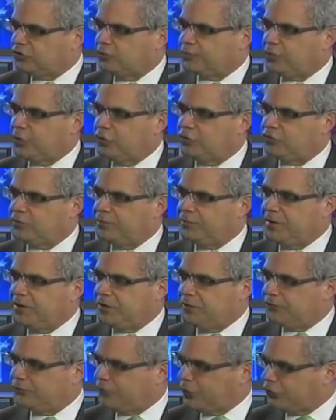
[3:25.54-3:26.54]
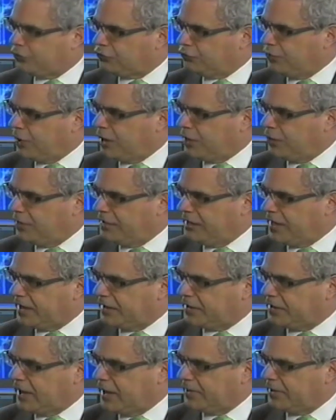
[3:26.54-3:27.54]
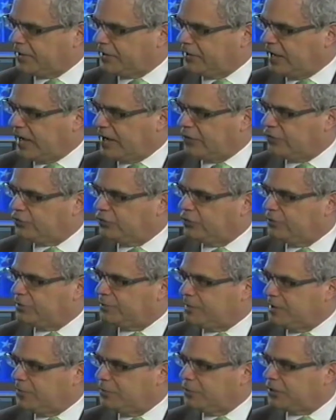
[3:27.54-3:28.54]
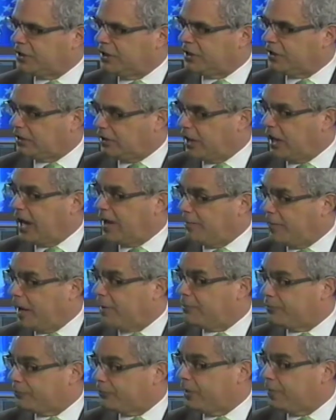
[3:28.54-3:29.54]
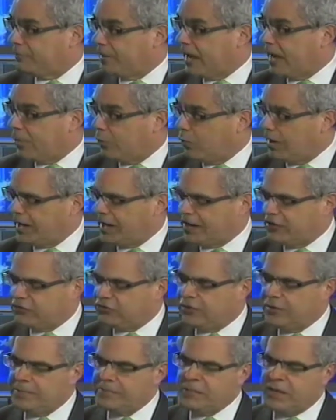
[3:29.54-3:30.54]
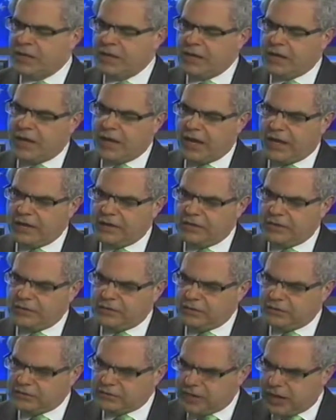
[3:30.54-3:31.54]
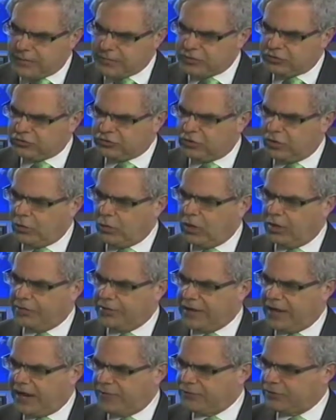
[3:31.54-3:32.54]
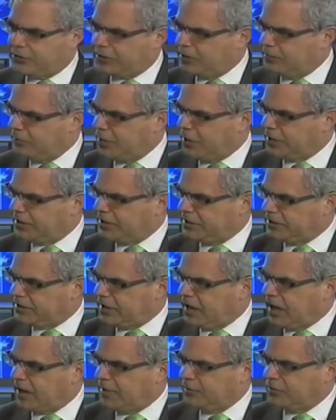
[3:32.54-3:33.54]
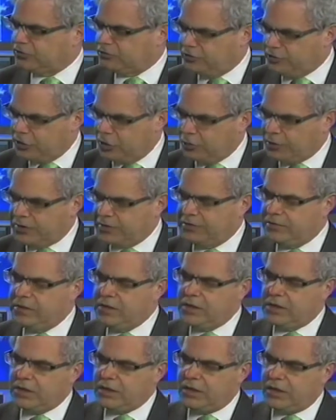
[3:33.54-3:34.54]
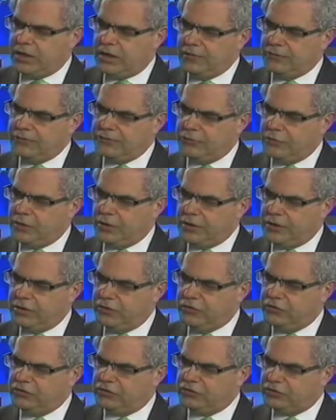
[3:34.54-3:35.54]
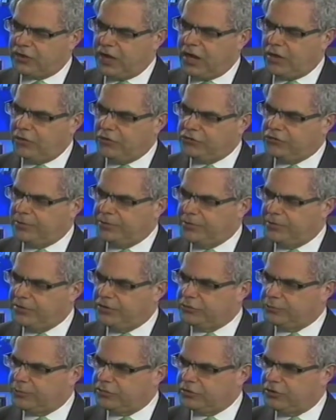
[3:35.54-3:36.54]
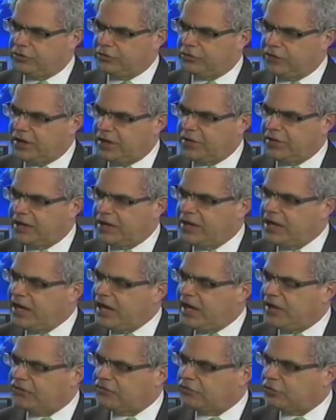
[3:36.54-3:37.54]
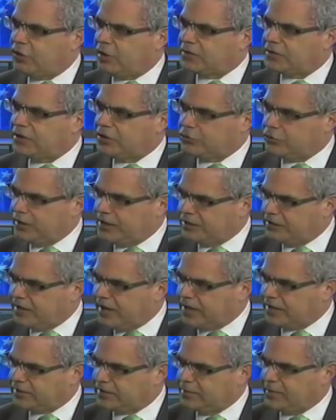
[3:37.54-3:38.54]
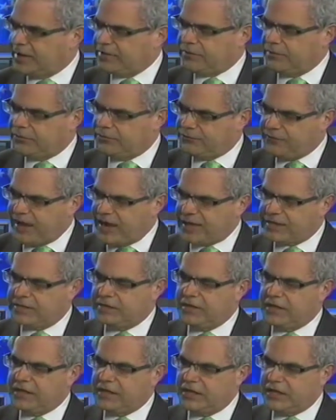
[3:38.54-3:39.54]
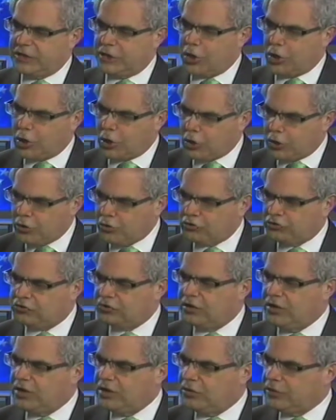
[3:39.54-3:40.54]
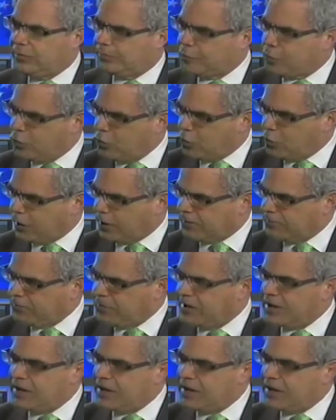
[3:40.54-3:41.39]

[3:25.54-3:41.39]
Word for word: It's supposed to be the first rung on the economic ladder so that people can climb up from that wage. And Thomas Sowell, the African-American economist noted uh, for his scholarship in this particular area, has talked at great length about the fact that it hurts the poor